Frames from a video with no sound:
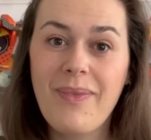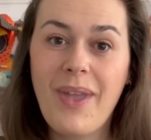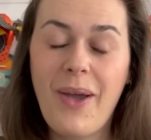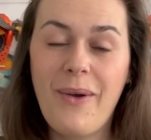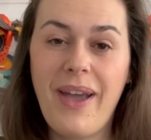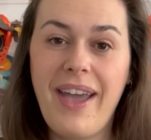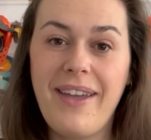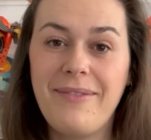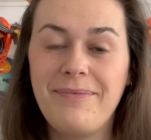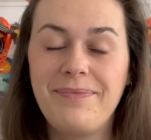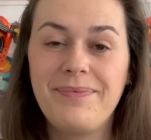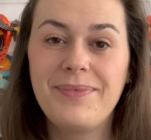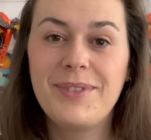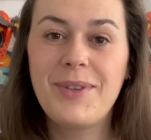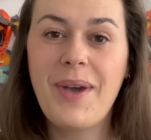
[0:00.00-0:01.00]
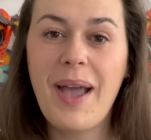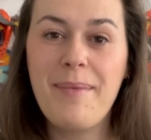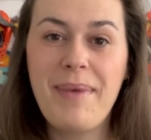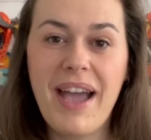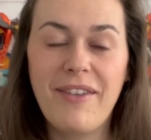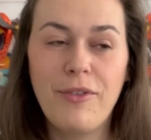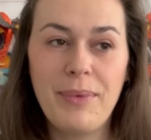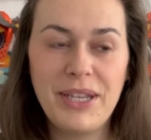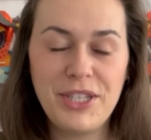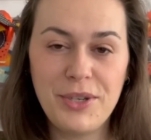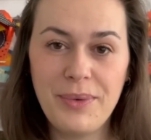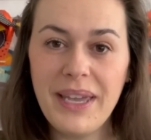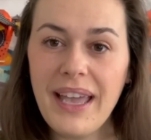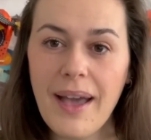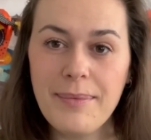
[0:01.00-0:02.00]
Okay, so I'm back for my
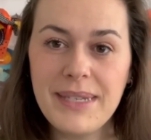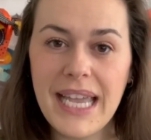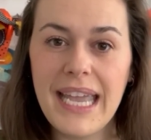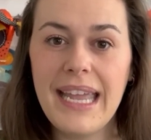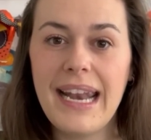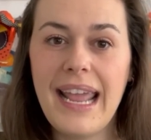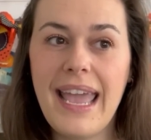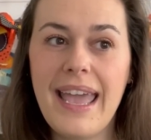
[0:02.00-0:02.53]
2-week update